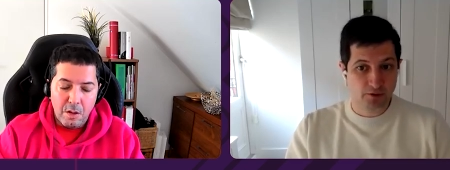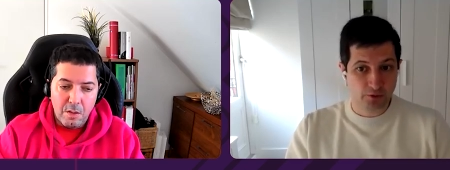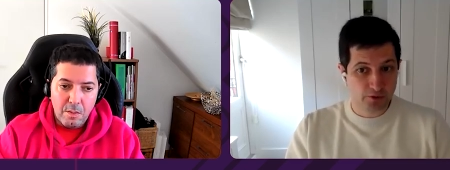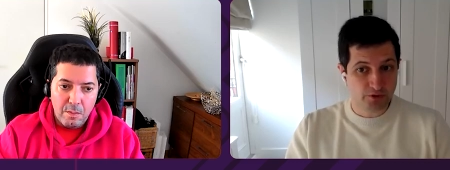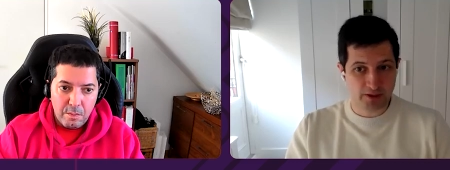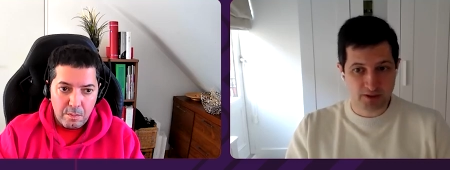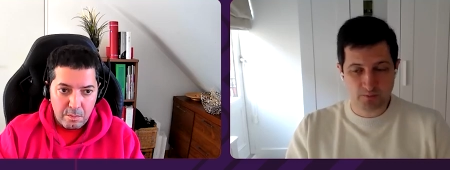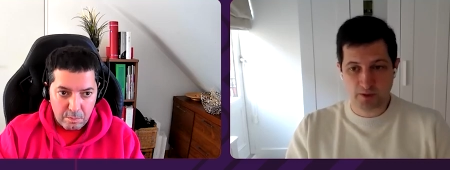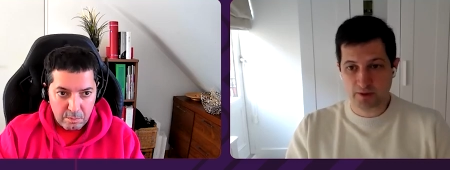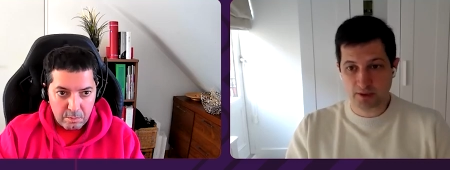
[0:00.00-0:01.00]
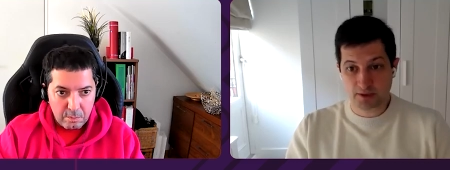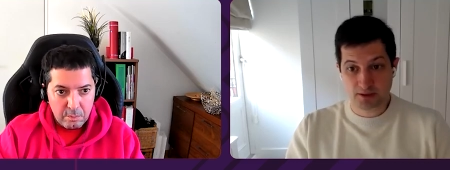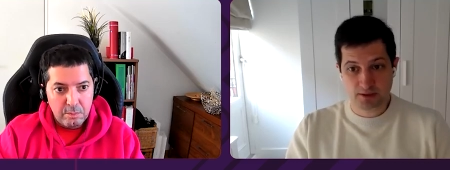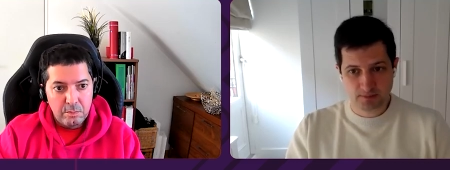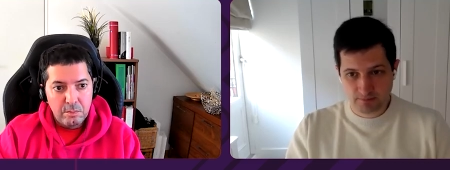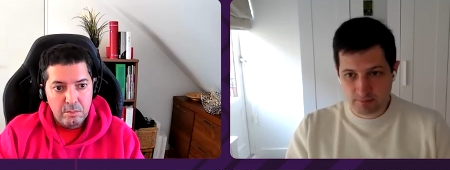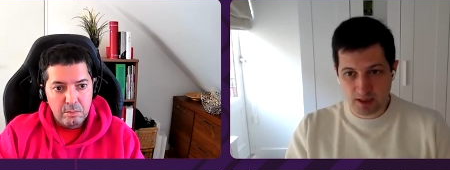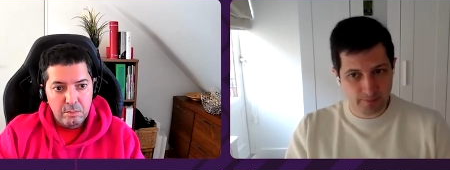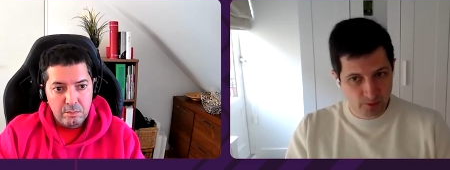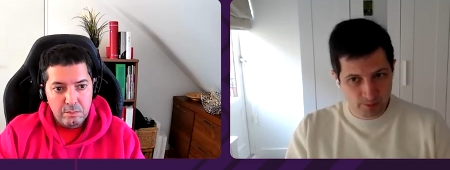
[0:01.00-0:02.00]
Speaker 1: is your user experience
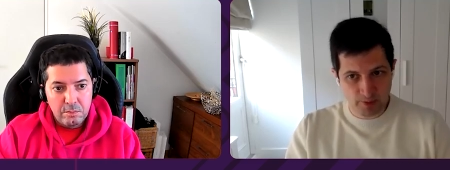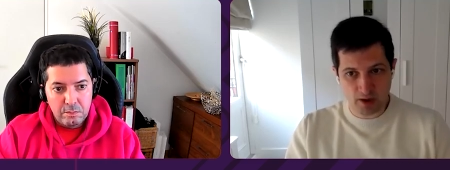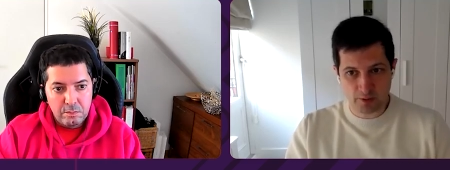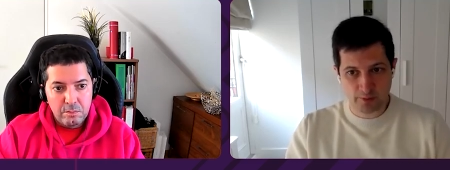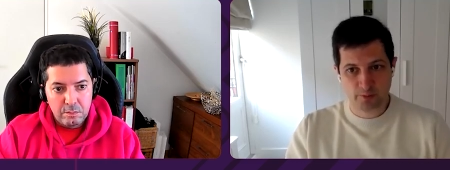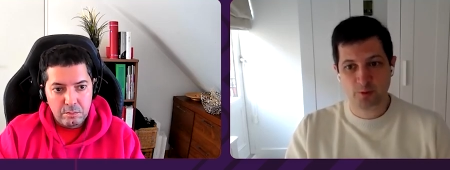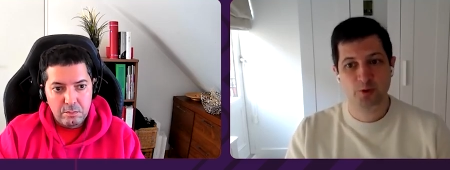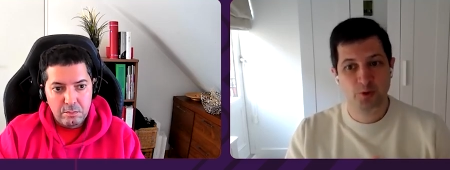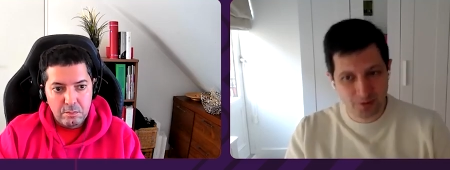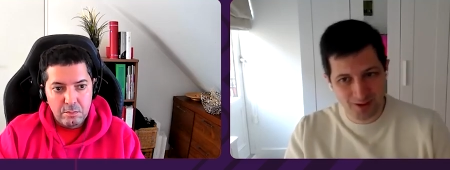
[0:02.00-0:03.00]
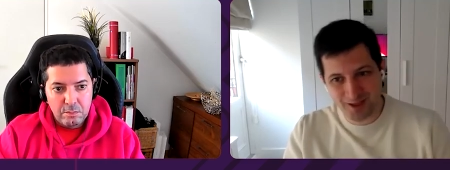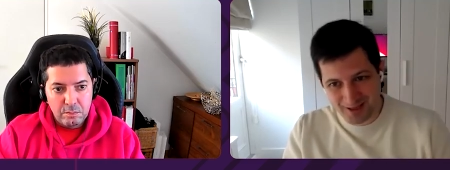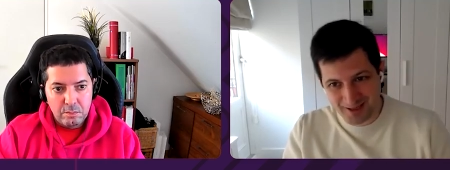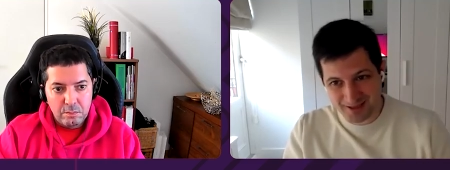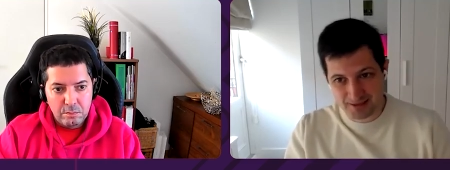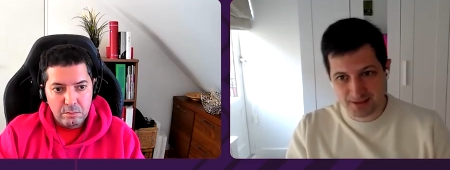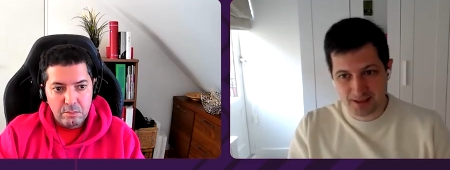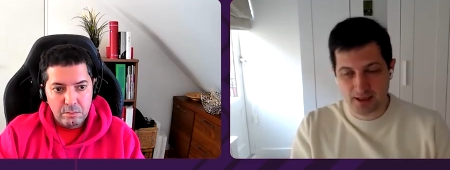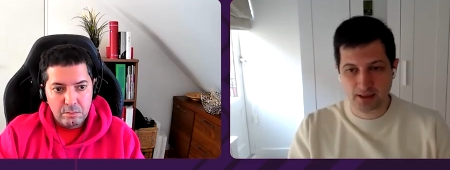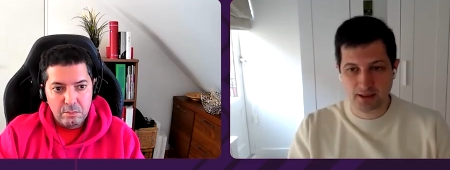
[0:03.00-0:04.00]
up to par with what you think it
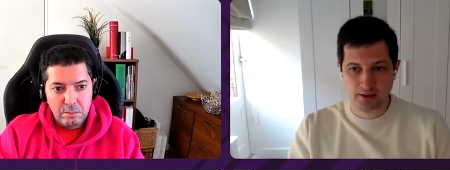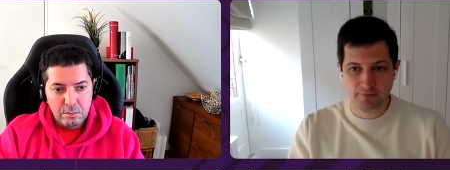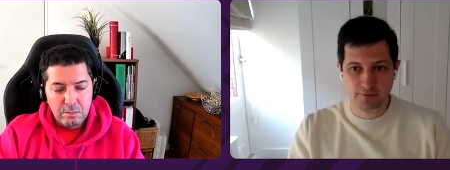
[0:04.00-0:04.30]
is. And